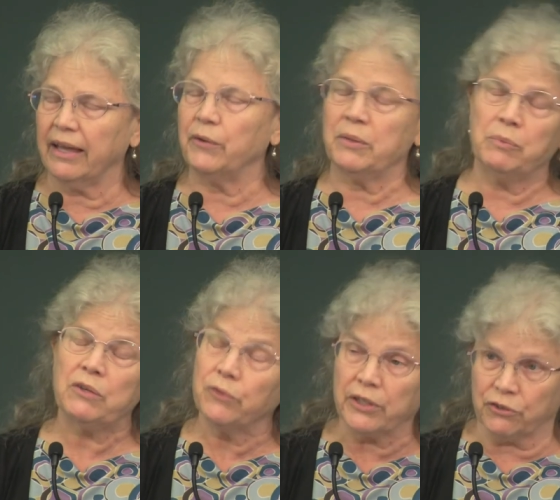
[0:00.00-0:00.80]
how
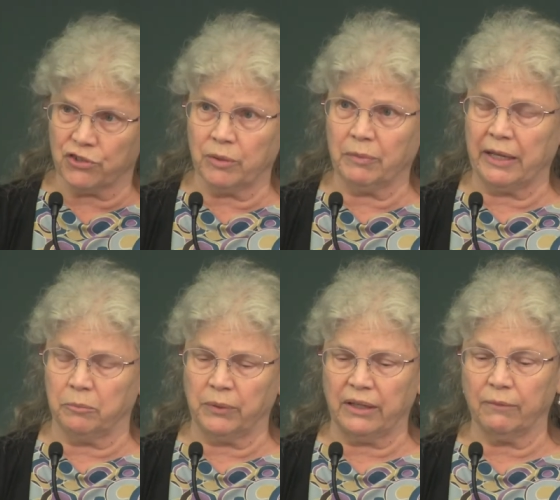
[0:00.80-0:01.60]
ambivalent she
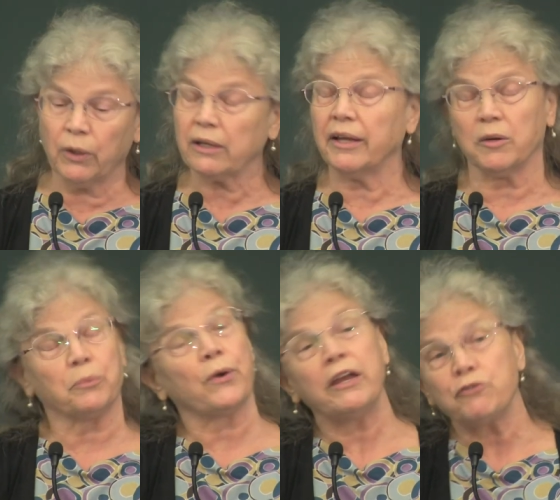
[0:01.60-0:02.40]
might be, what kind
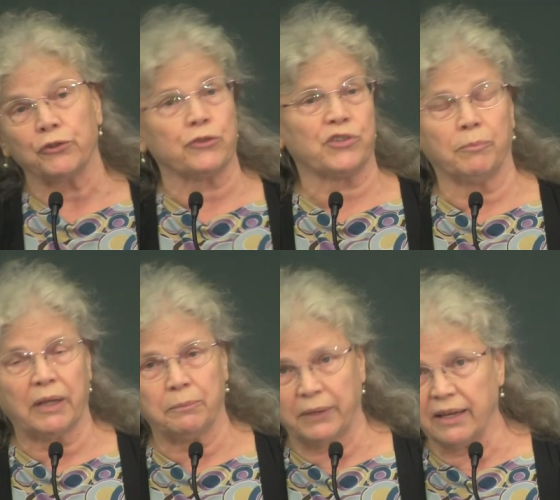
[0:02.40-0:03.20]
of pressure she might